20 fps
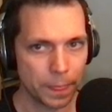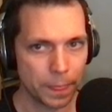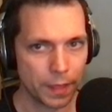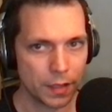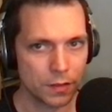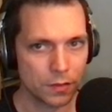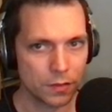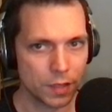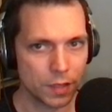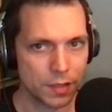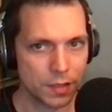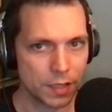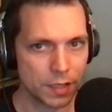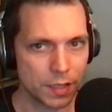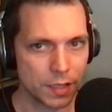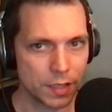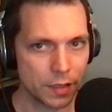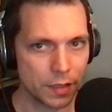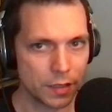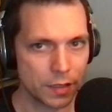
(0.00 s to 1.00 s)
let's say
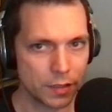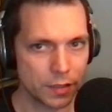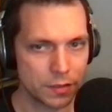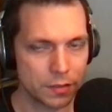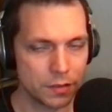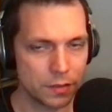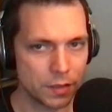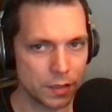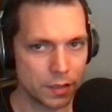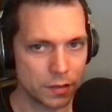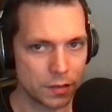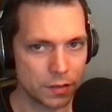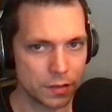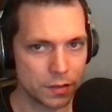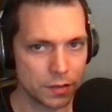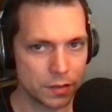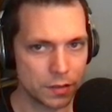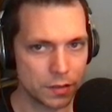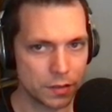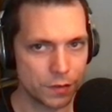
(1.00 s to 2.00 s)
they're
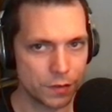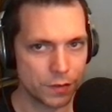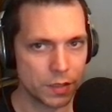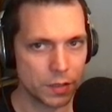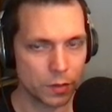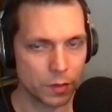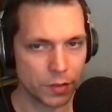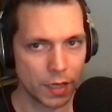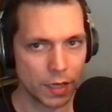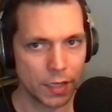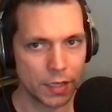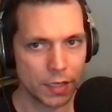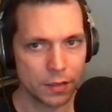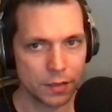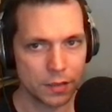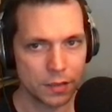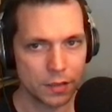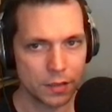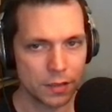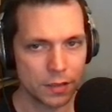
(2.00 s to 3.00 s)
defending with their knight,
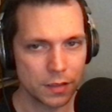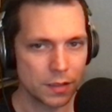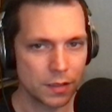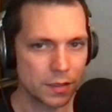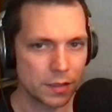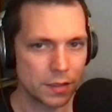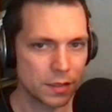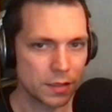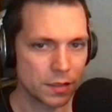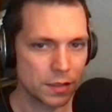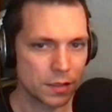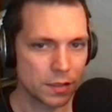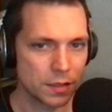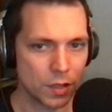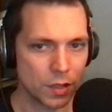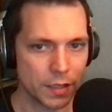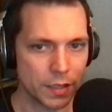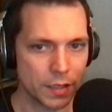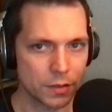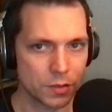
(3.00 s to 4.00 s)
like
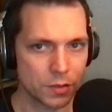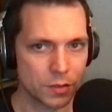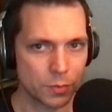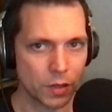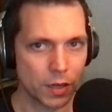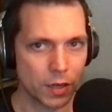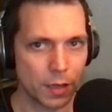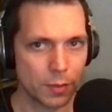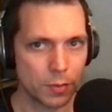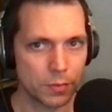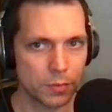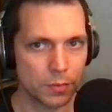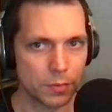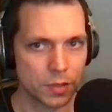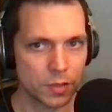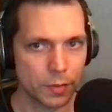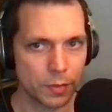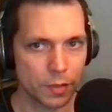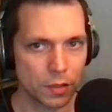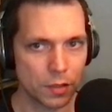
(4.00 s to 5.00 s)
there's problems
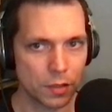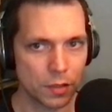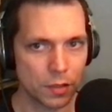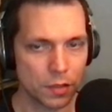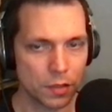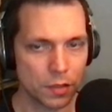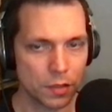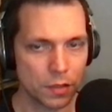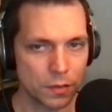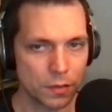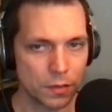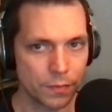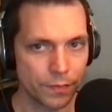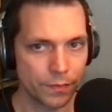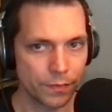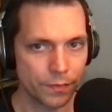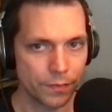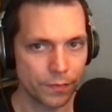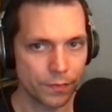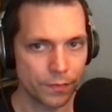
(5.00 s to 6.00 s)
coming along.
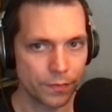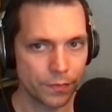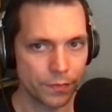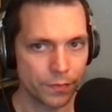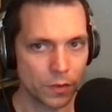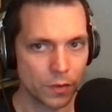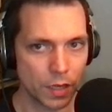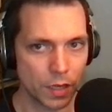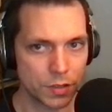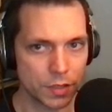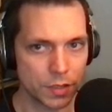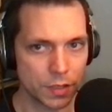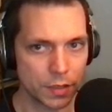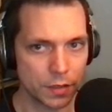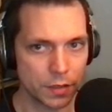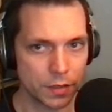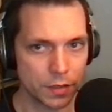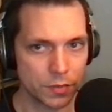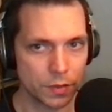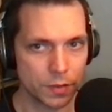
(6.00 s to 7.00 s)
Or I should say
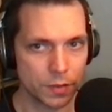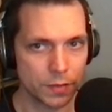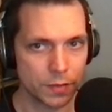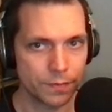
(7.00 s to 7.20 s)
it this way.